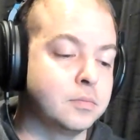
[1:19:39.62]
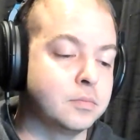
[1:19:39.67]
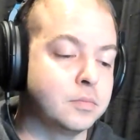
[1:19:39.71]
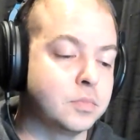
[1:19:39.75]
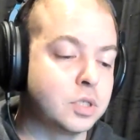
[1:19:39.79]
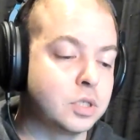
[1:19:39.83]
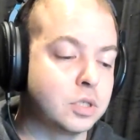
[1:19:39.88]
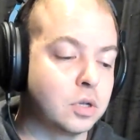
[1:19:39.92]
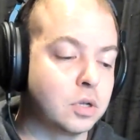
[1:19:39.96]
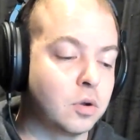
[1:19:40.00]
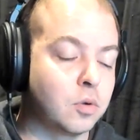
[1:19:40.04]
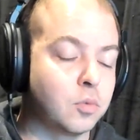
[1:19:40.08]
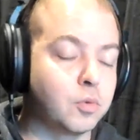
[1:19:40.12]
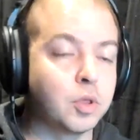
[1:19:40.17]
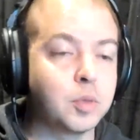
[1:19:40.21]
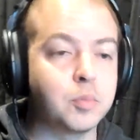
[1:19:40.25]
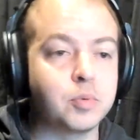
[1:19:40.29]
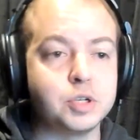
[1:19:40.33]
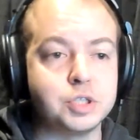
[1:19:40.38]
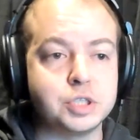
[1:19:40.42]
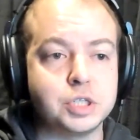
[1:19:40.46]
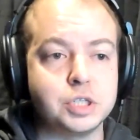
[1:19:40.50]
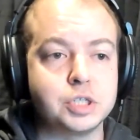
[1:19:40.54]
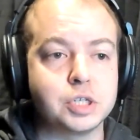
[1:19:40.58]
So I really
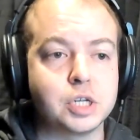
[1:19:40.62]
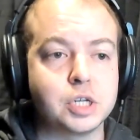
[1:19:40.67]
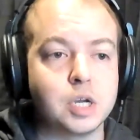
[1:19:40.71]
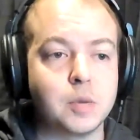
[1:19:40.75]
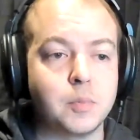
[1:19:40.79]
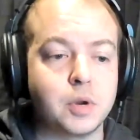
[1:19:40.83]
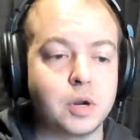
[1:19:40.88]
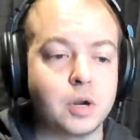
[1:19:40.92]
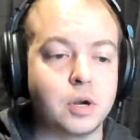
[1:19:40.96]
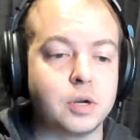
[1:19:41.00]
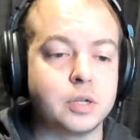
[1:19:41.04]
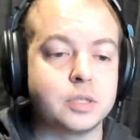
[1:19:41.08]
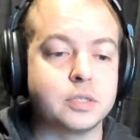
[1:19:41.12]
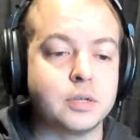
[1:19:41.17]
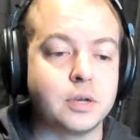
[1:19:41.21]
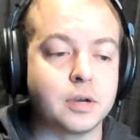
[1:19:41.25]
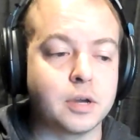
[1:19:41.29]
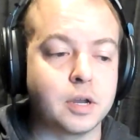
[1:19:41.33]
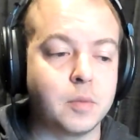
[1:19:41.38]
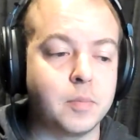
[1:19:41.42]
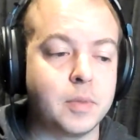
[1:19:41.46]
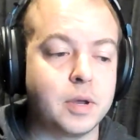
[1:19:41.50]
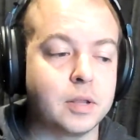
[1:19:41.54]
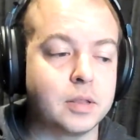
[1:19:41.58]
appreciate you coming on and
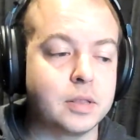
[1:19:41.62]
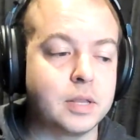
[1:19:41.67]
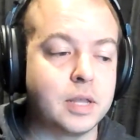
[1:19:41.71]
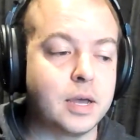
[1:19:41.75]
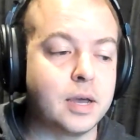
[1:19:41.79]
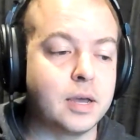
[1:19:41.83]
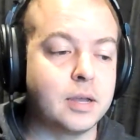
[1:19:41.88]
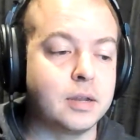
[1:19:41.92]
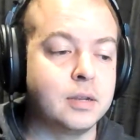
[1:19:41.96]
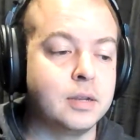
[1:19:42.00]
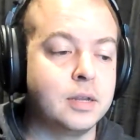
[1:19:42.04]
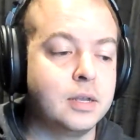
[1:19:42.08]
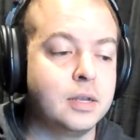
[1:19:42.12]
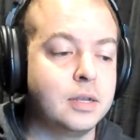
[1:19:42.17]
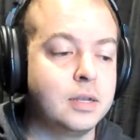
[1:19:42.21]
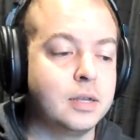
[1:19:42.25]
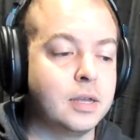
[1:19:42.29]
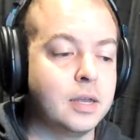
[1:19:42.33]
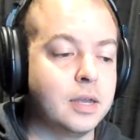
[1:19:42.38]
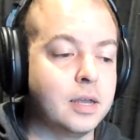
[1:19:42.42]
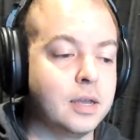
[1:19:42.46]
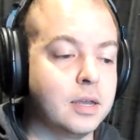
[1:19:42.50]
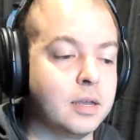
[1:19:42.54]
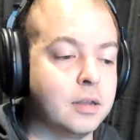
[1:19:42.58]
talking about that.
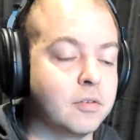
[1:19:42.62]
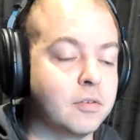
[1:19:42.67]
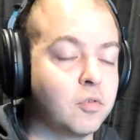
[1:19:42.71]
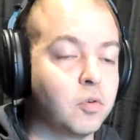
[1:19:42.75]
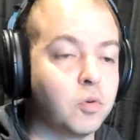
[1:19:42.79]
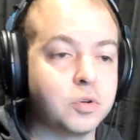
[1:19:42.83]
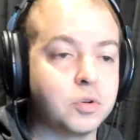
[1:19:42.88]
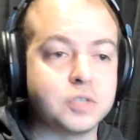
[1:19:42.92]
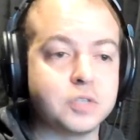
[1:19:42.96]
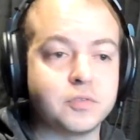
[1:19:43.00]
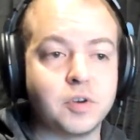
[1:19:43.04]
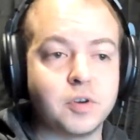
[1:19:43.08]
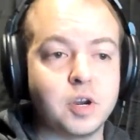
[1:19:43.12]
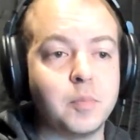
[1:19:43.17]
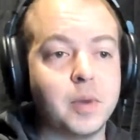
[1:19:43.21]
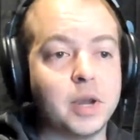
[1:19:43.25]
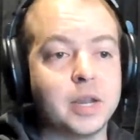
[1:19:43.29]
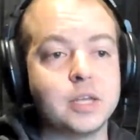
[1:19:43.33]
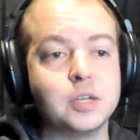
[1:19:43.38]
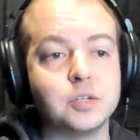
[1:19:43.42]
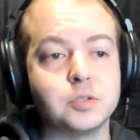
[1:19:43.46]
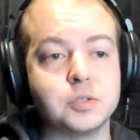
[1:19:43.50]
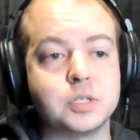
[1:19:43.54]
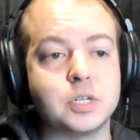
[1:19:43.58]
And of course, for anybody
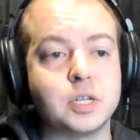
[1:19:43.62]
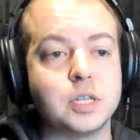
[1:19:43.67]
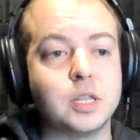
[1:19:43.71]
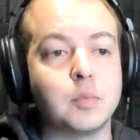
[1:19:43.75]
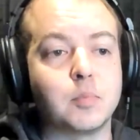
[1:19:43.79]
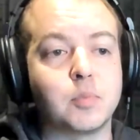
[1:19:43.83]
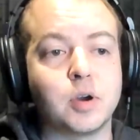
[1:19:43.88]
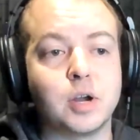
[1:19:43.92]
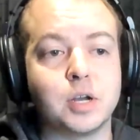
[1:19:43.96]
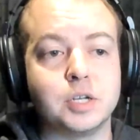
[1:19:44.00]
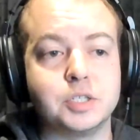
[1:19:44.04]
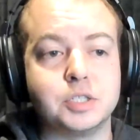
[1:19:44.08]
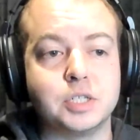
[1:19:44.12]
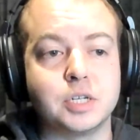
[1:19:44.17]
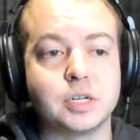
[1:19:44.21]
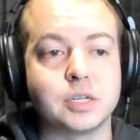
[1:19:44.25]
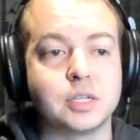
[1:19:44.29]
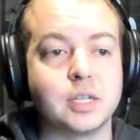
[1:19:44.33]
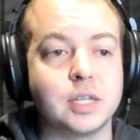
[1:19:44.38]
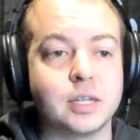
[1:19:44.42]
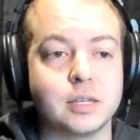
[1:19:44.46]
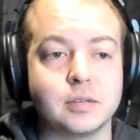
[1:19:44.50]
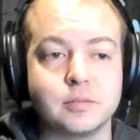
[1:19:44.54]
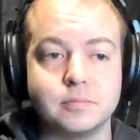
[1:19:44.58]
interested in the project,
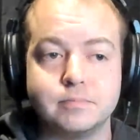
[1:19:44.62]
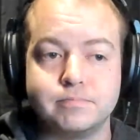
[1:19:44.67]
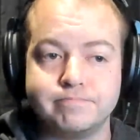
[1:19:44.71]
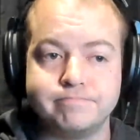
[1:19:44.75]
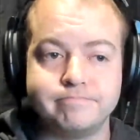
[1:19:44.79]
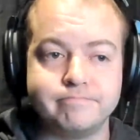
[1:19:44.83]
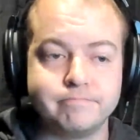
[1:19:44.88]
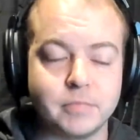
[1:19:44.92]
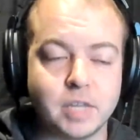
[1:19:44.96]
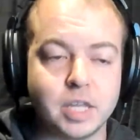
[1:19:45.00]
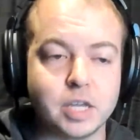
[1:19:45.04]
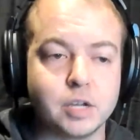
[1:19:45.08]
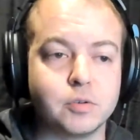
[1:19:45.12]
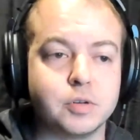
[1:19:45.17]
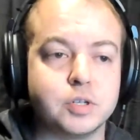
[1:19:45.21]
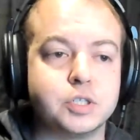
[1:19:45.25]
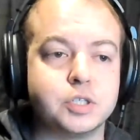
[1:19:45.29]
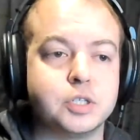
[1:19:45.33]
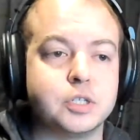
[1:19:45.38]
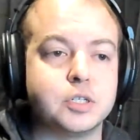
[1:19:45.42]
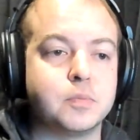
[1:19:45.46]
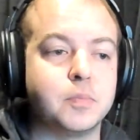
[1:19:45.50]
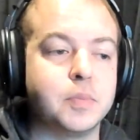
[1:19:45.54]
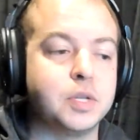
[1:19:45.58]
like Chris
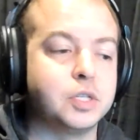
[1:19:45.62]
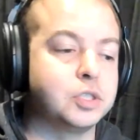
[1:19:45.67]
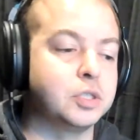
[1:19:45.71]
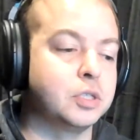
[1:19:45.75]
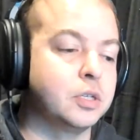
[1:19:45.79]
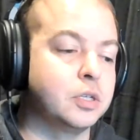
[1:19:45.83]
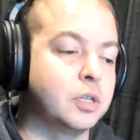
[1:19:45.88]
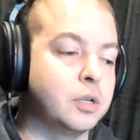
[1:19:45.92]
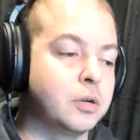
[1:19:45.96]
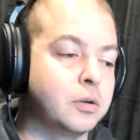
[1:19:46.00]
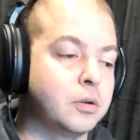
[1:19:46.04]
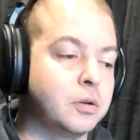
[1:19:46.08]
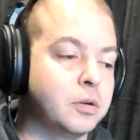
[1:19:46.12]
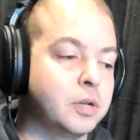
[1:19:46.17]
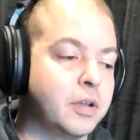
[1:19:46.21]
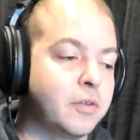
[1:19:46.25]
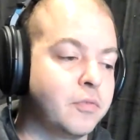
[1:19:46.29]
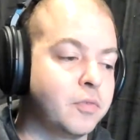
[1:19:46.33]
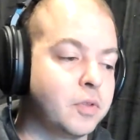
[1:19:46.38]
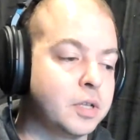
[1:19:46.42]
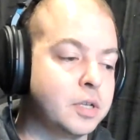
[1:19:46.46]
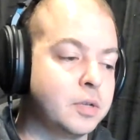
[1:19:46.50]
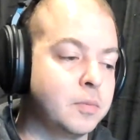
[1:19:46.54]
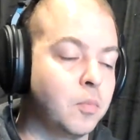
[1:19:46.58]
just mentioned, there are
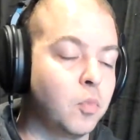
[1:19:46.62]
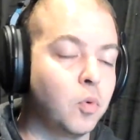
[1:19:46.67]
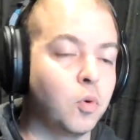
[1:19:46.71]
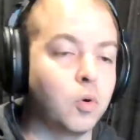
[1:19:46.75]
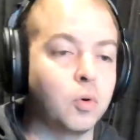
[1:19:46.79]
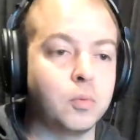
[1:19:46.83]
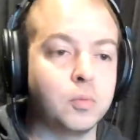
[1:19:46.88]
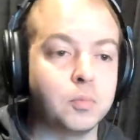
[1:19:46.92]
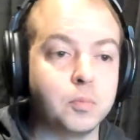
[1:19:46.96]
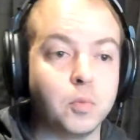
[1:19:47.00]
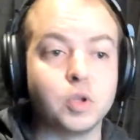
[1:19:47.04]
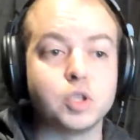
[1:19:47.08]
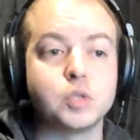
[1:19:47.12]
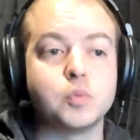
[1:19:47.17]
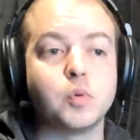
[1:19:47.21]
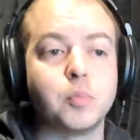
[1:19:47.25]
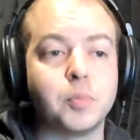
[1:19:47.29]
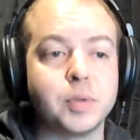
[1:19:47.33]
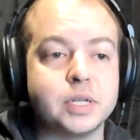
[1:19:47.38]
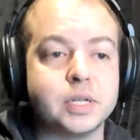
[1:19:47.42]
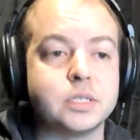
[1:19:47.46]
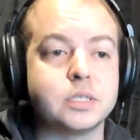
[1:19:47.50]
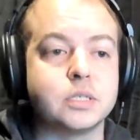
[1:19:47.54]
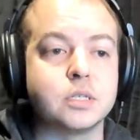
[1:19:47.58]
definitely multiple
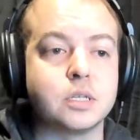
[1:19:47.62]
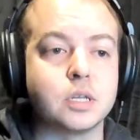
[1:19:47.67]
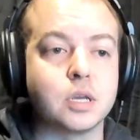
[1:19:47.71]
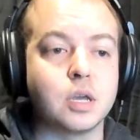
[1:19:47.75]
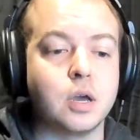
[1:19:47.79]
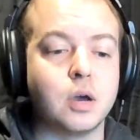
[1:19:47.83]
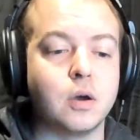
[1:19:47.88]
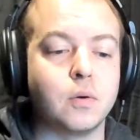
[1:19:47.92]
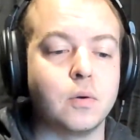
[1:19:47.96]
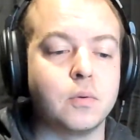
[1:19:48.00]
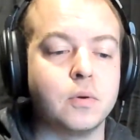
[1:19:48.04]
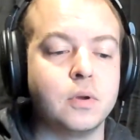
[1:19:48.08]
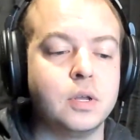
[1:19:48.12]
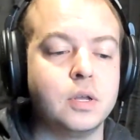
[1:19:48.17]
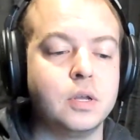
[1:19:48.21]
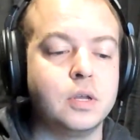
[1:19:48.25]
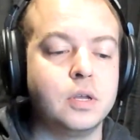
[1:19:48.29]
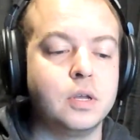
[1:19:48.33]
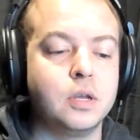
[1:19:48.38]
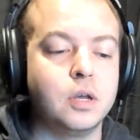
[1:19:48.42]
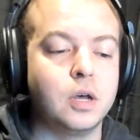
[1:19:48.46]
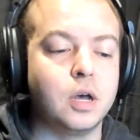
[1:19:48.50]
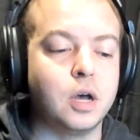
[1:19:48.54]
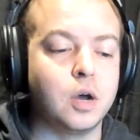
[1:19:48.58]
places to go
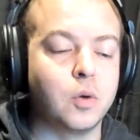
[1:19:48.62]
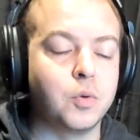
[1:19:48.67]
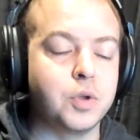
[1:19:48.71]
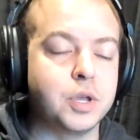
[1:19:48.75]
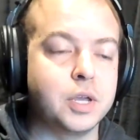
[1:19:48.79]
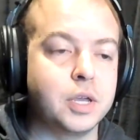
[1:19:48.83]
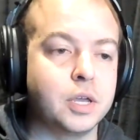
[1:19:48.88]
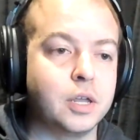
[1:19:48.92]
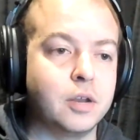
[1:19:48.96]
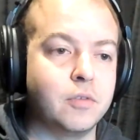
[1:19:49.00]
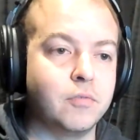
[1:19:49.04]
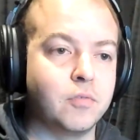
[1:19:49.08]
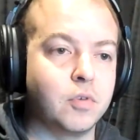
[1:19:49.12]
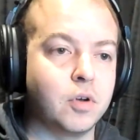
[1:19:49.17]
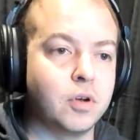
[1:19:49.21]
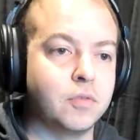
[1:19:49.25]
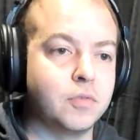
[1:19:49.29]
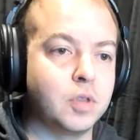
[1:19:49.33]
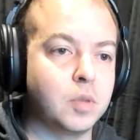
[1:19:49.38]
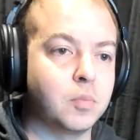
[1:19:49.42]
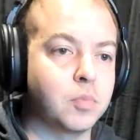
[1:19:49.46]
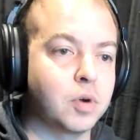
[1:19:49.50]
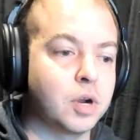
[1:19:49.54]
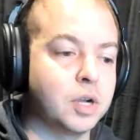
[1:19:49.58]
where you can get involved in
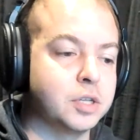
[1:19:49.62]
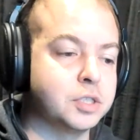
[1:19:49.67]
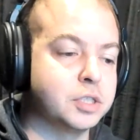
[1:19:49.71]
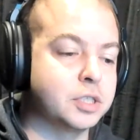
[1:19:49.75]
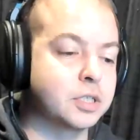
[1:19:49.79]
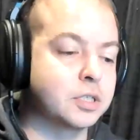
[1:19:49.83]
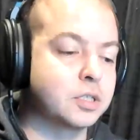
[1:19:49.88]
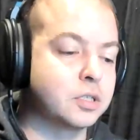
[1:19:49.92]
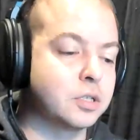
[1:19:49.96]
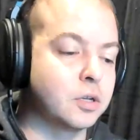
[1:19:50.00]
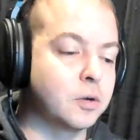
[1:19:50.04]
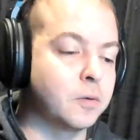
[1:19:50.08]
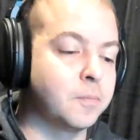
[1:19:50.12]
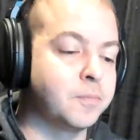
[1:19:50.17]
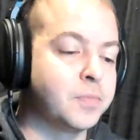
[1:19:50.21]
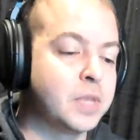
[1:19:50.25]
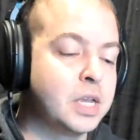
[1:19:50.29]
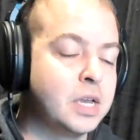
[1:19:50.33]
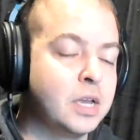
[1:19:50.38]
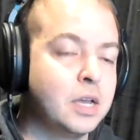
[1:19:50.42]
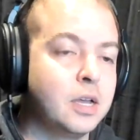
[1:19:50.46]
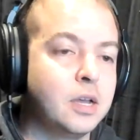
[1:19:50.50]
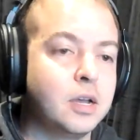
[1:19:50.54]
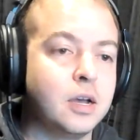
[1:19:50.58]
the project. So,
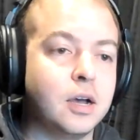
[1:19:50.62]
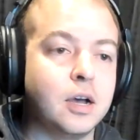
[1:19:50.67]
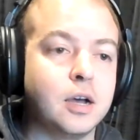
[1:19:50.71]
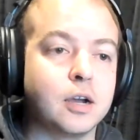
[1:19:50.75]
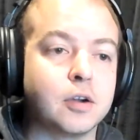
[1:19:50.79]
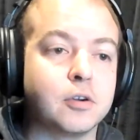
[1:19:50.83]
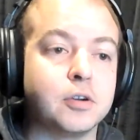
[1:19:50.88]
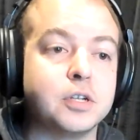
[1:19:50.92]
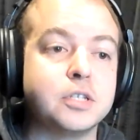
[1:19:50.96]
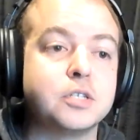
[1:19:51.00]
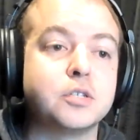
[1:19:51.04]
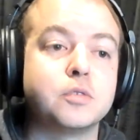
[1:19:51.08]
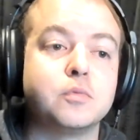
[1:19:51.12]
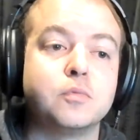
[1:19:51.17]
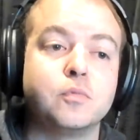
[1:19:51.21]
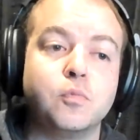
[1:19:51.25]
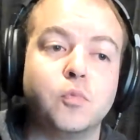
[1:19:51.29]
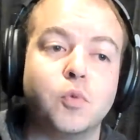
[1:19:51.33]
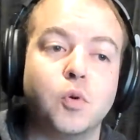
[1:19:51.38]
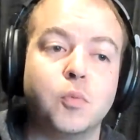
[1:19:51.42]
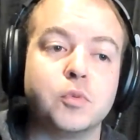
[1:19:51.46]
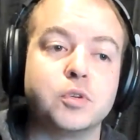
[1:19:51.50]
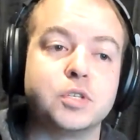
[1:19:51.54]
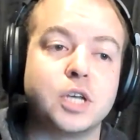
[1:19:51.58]
Chris,
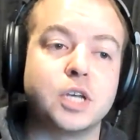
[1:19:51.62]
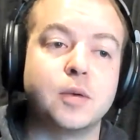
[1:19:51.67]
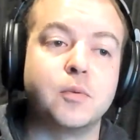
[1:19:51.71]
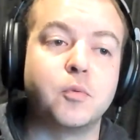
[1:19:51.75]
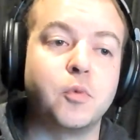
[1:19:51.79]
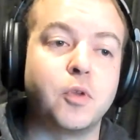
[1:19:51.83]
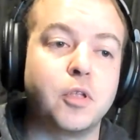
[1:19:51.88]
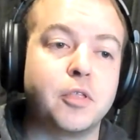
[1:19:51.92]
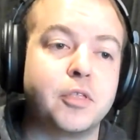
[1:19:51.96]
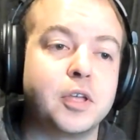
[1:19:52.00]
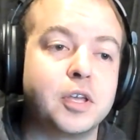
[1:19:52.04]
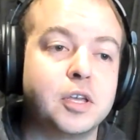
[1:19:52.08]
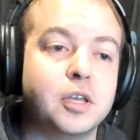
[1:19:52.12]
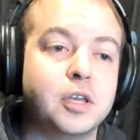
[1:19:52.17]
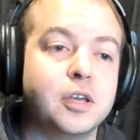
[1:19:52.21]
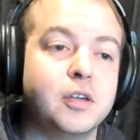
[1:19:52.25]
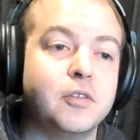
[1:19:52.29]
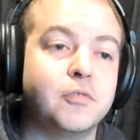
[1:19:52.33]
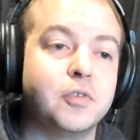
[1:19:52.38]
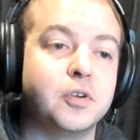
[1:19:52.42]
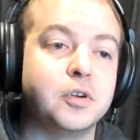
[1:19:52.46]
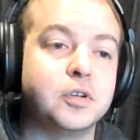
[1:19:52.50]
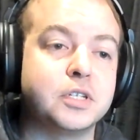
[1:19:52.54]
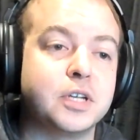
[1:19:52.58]
one more time, I want to thank you again
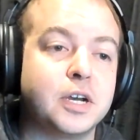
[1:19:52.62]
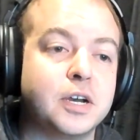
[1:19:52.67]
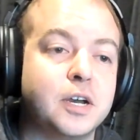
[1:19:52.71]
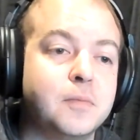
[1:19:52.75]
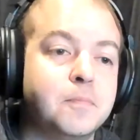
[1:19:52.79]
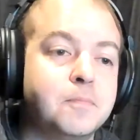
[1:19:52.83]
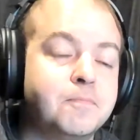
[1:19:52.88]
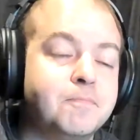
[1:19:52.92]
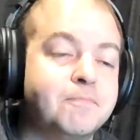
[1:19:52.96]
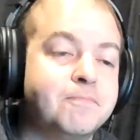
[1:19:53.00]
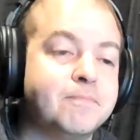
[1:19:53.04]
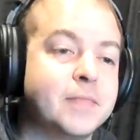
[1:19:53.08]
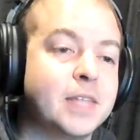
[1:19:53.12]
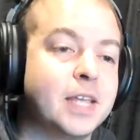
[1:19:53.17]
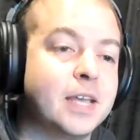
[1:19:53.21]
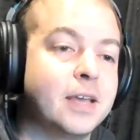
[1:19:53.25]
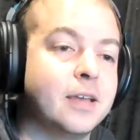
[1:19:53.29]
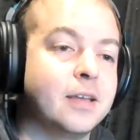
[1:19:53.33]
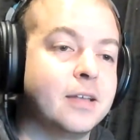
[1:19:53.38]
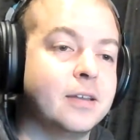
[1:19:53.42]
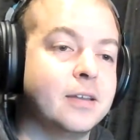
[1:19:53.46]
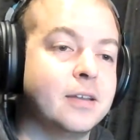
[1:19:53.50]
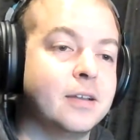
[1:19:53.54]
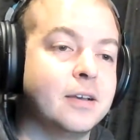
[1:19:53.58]
for your time,
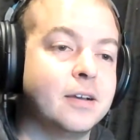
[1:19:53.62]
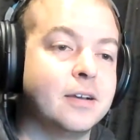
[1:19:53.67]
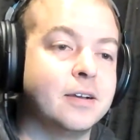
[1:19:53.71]
and